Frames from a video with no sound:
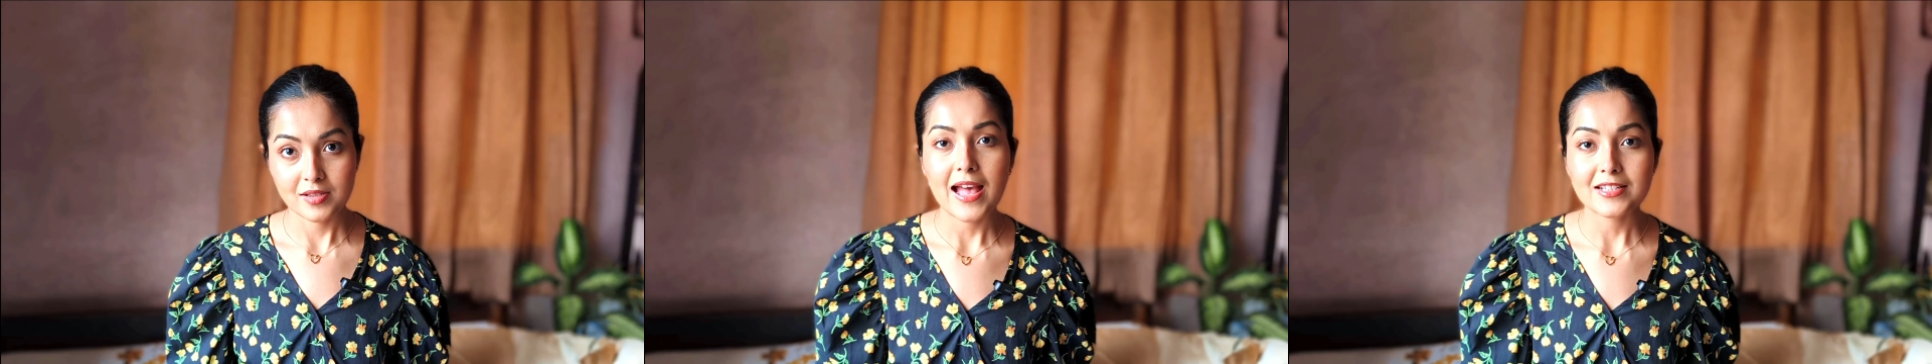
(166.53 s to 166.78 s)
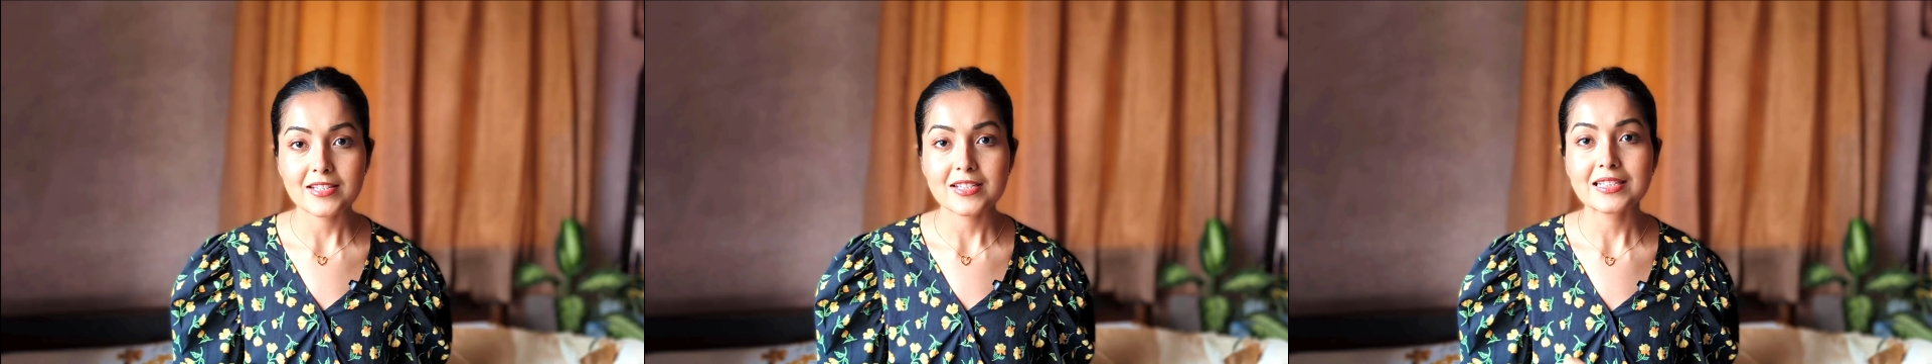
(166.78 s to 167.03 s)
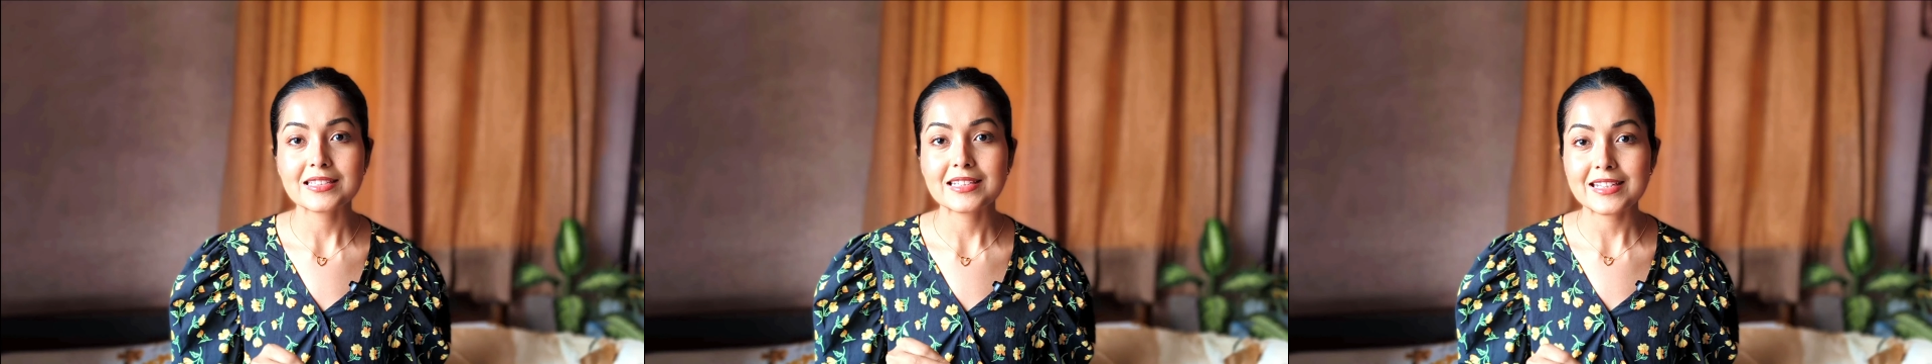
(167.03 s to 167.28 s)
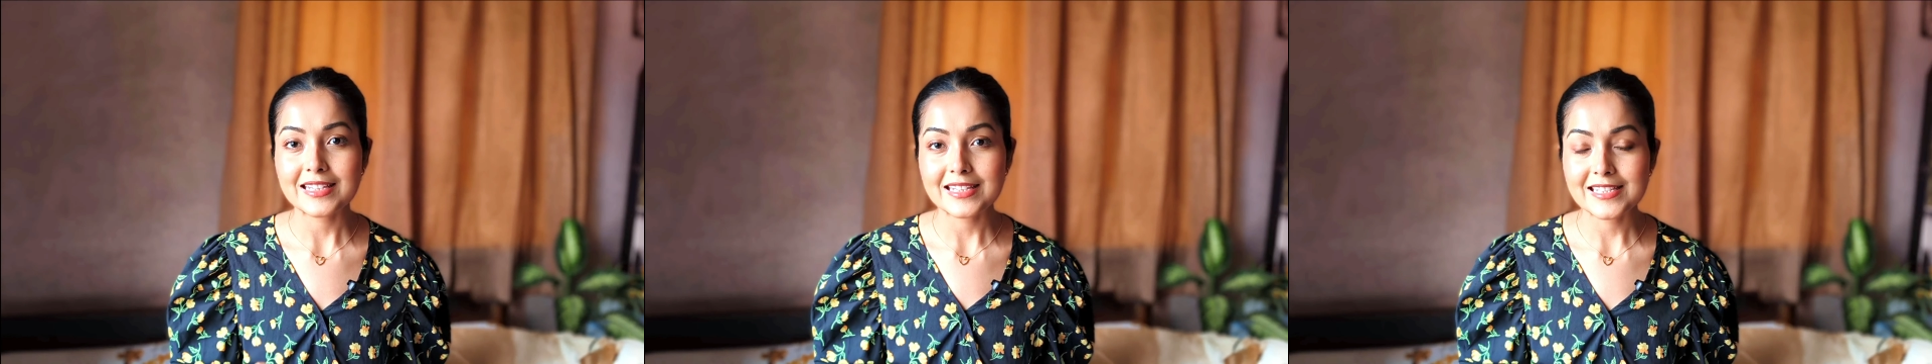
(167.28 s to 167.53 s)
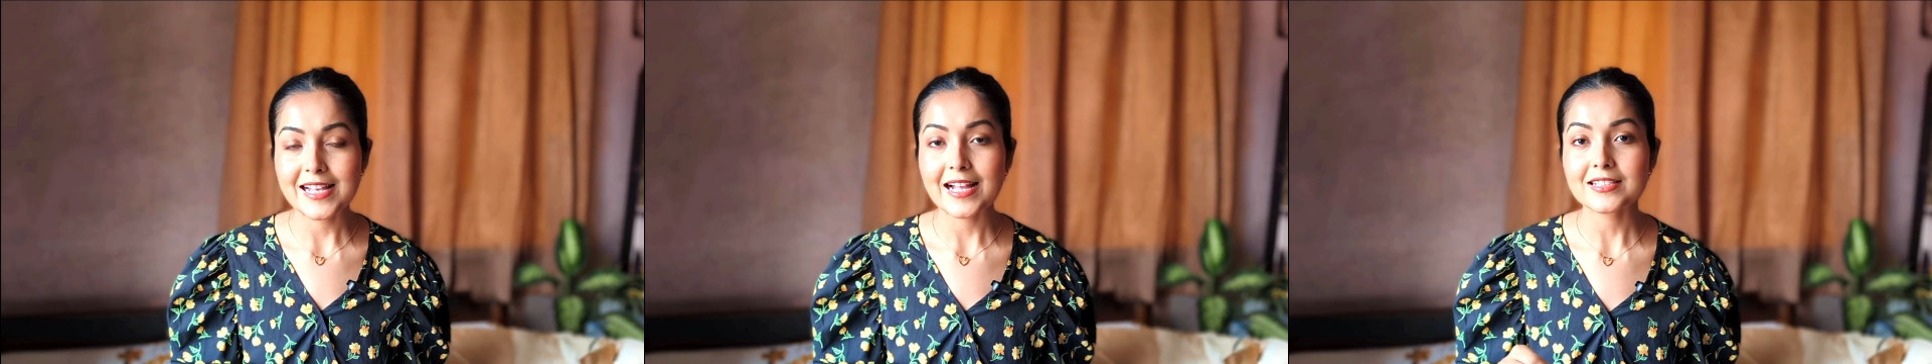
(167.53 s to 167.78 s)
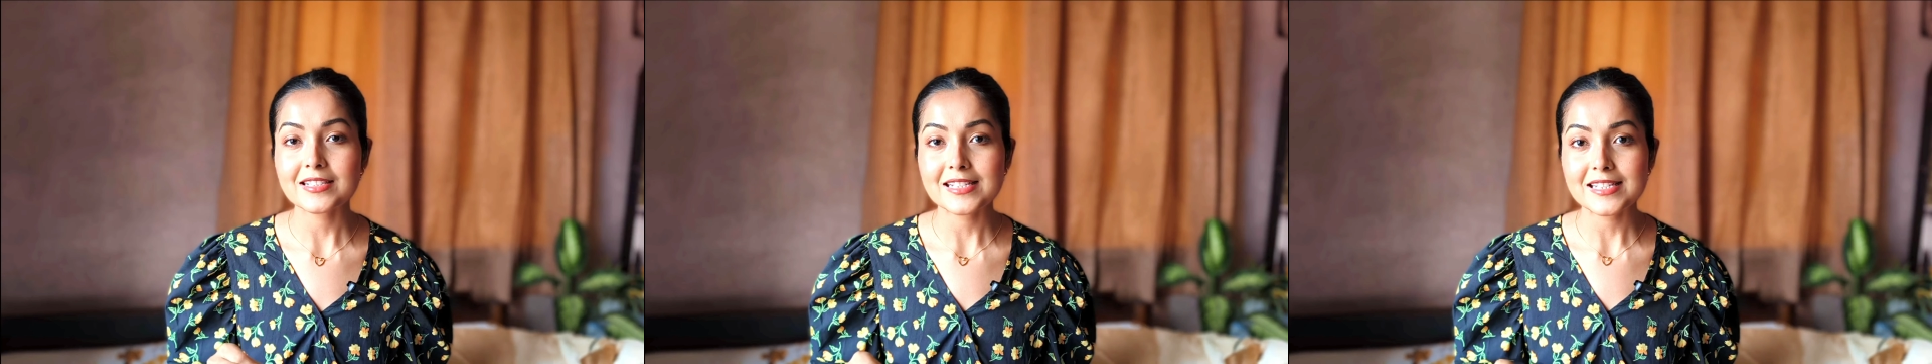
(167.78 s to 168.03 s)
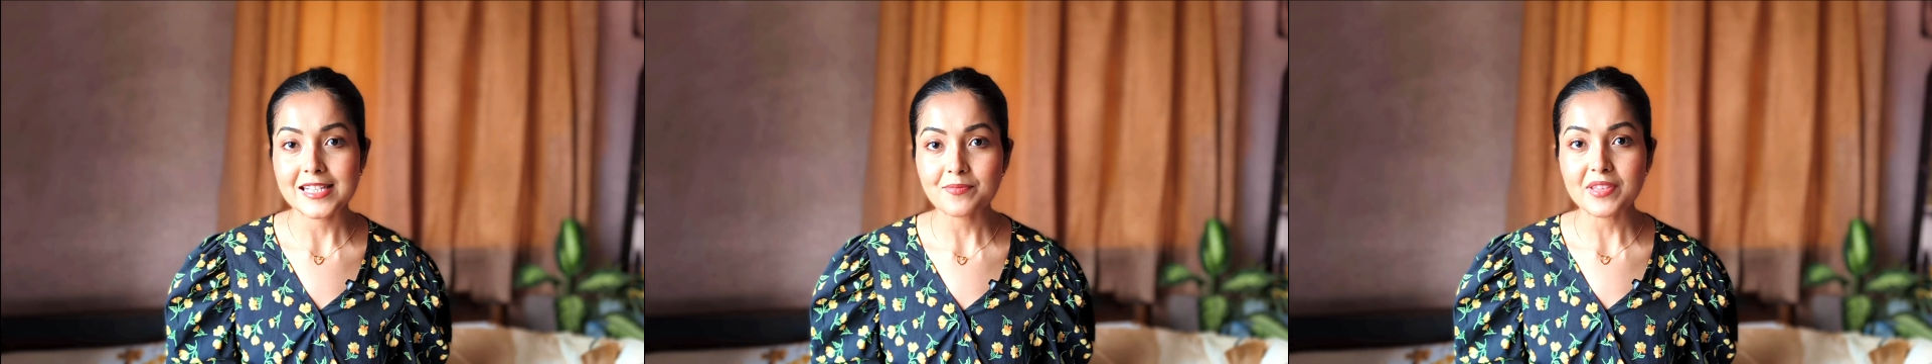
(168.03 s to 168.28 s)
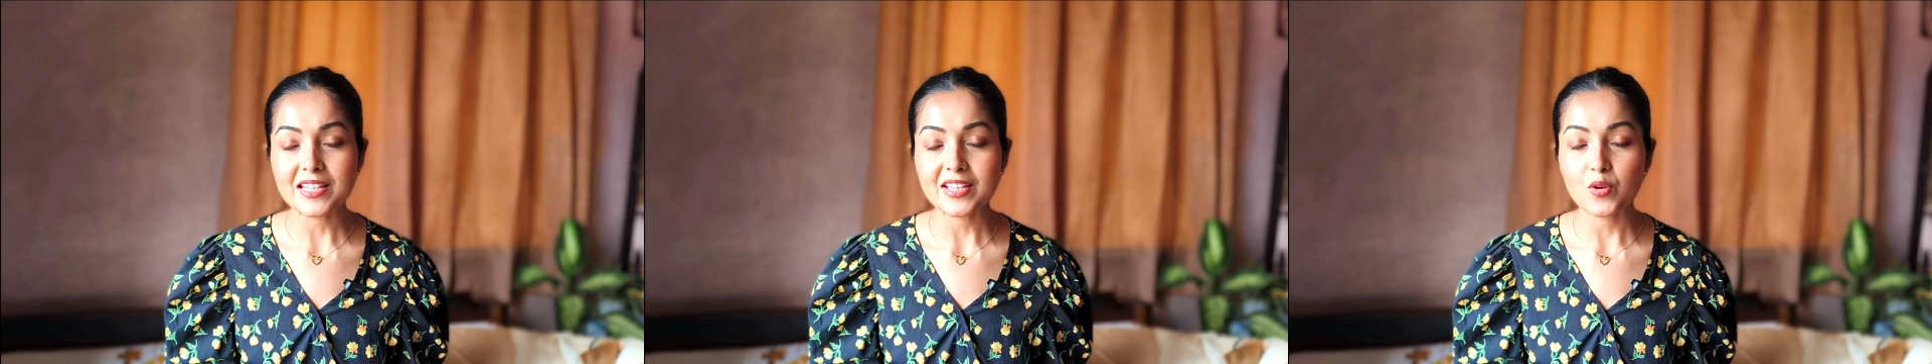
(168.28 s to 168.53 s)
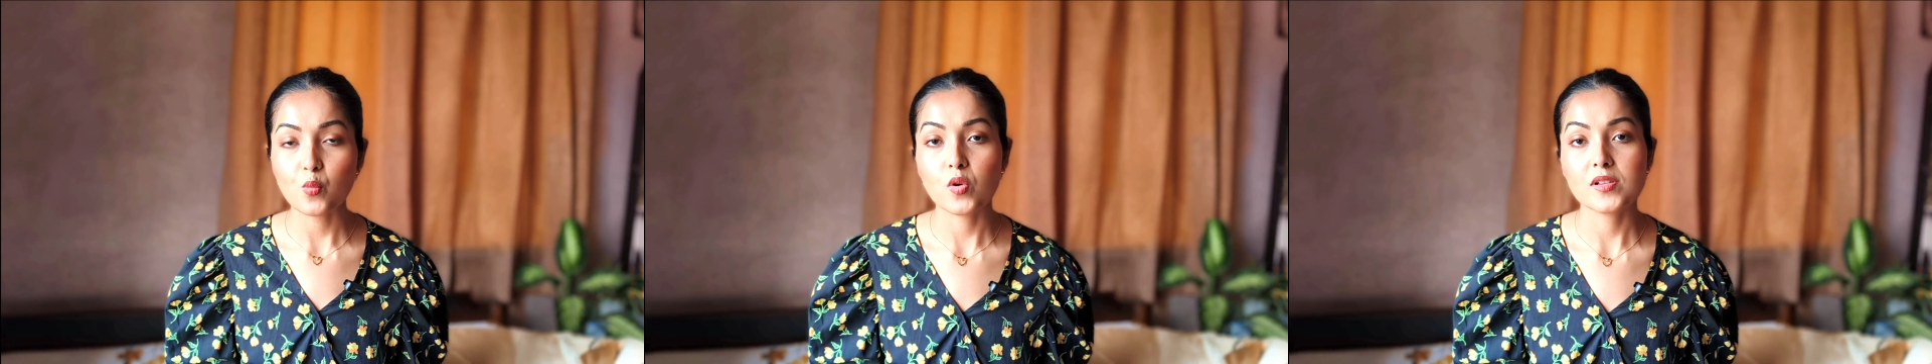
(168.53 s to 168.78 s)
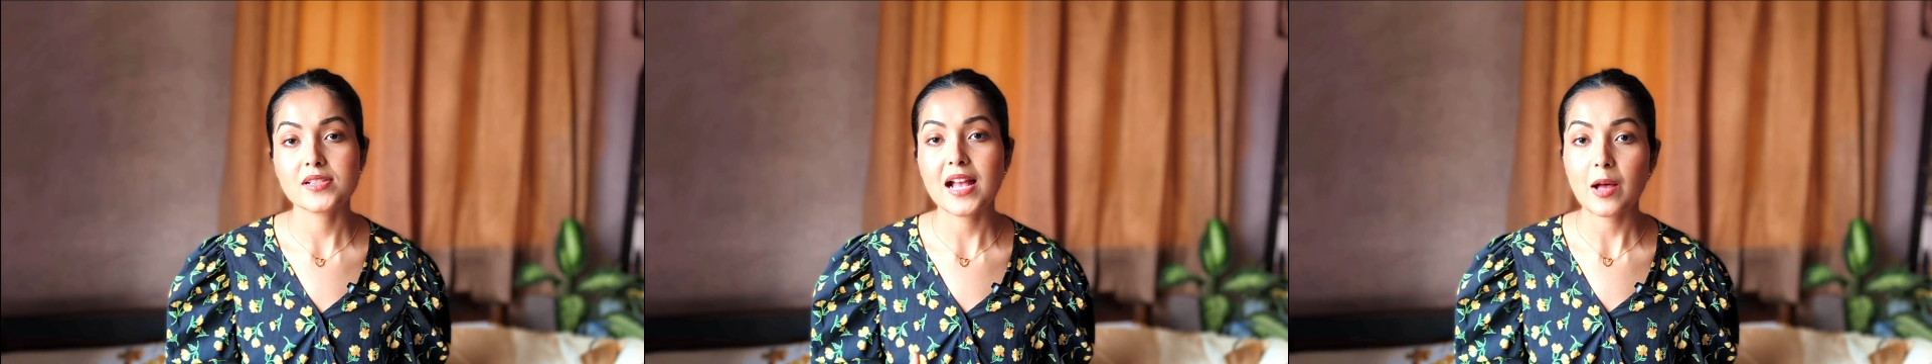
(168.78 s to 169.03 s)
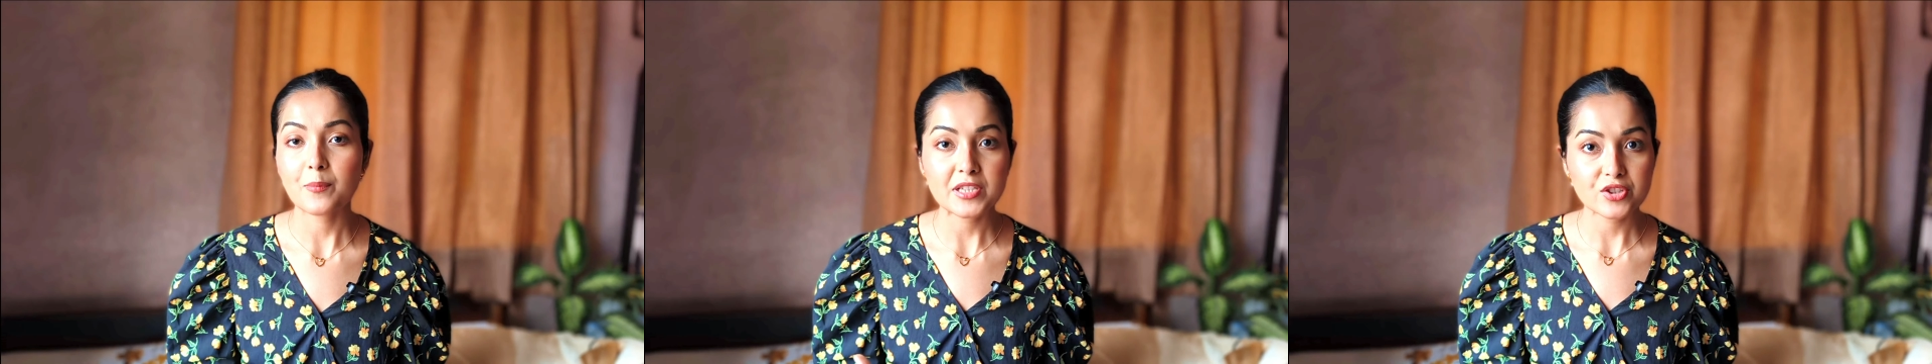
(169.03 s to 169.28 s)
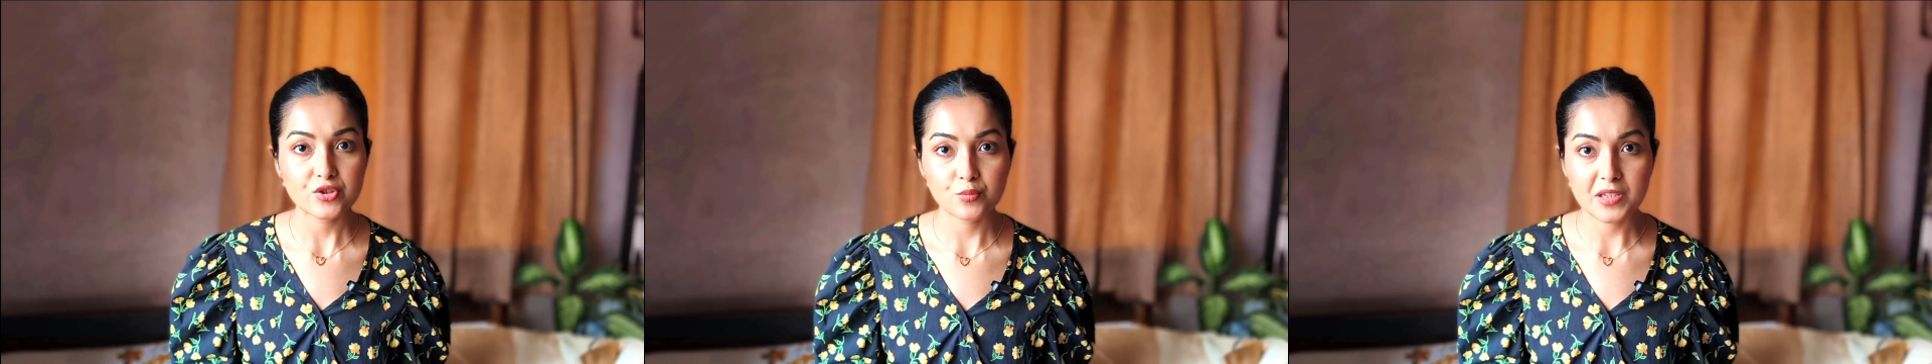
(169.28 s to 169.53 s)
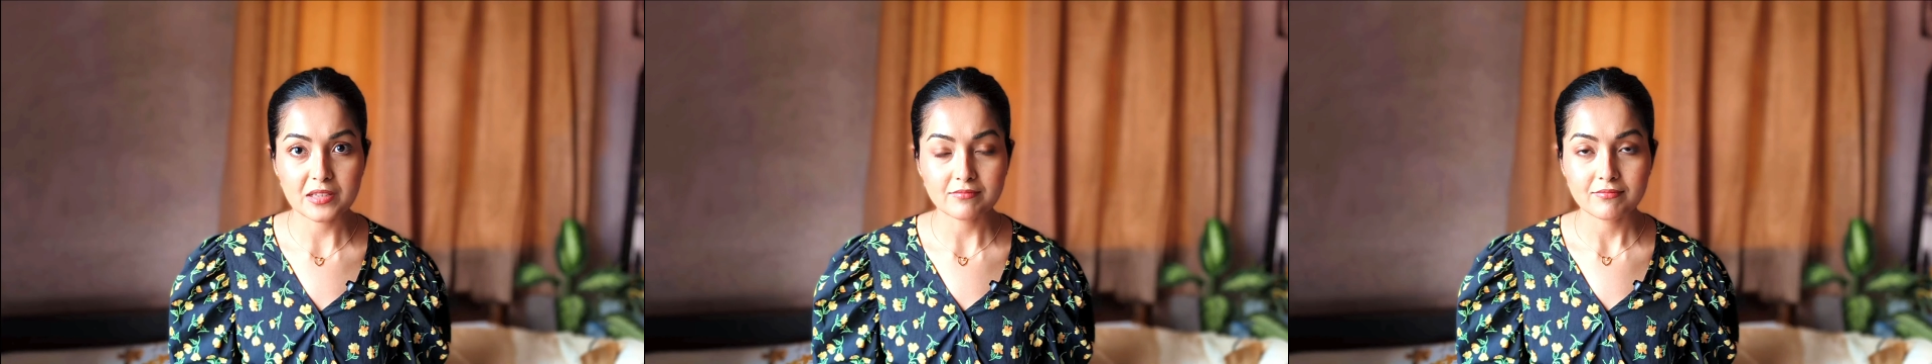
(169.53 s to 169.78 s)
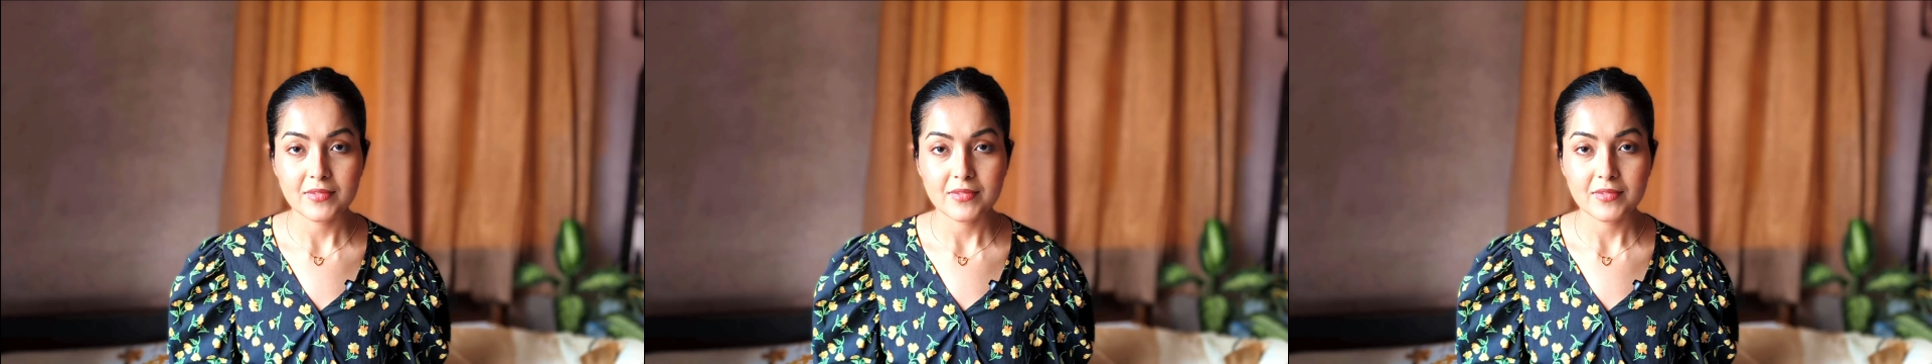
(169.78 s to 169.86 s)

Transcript: And the exact same thing was happening to me